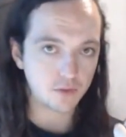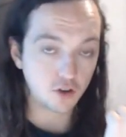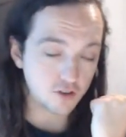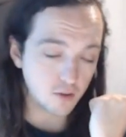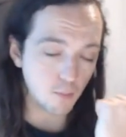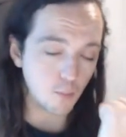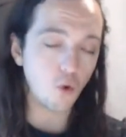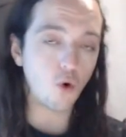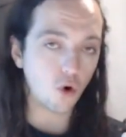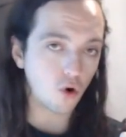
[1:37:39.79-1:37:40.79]
Use it
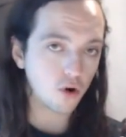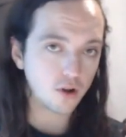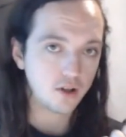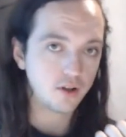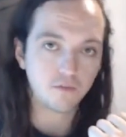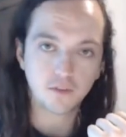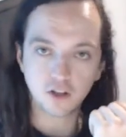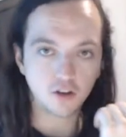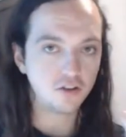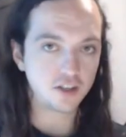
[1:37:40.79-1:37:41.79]
more than
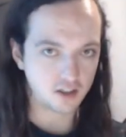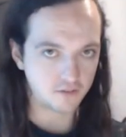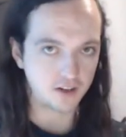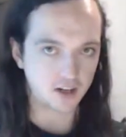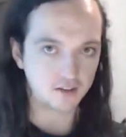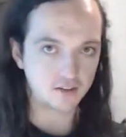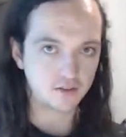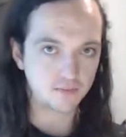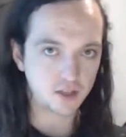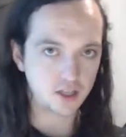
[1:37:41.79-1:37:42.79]
you use the other fingers,
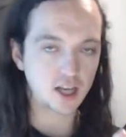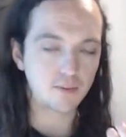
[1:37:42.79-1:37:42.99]
okay?